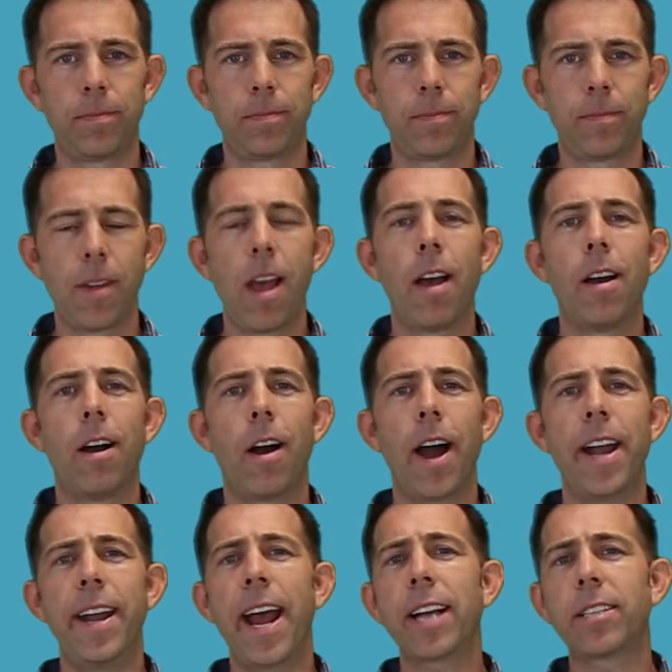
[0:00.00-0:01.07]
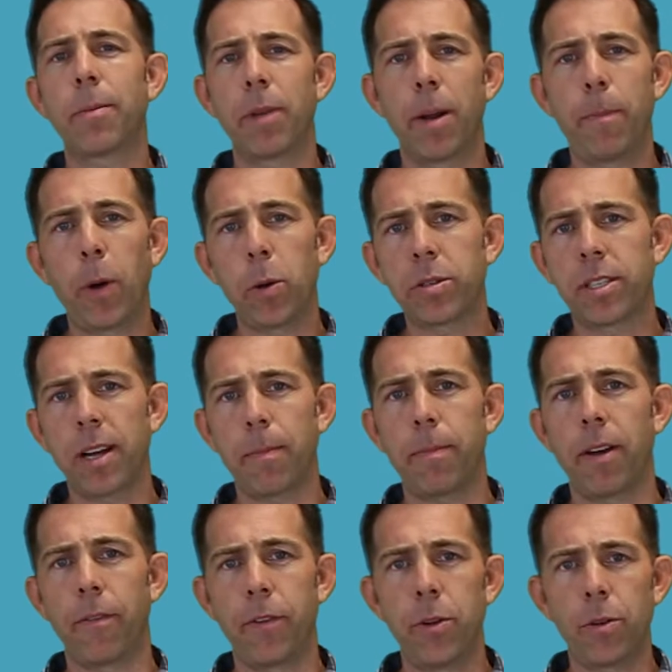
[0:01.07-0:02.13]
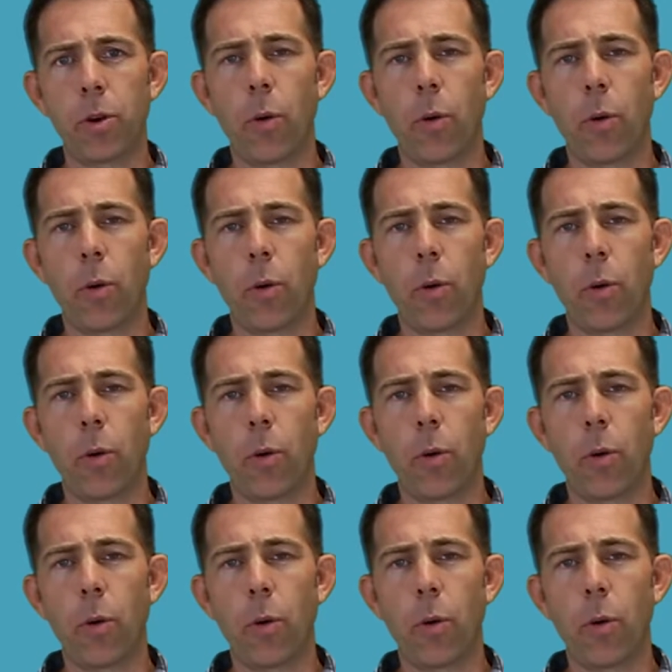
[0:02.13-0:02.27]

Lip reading: All right, next I'm going to post up a few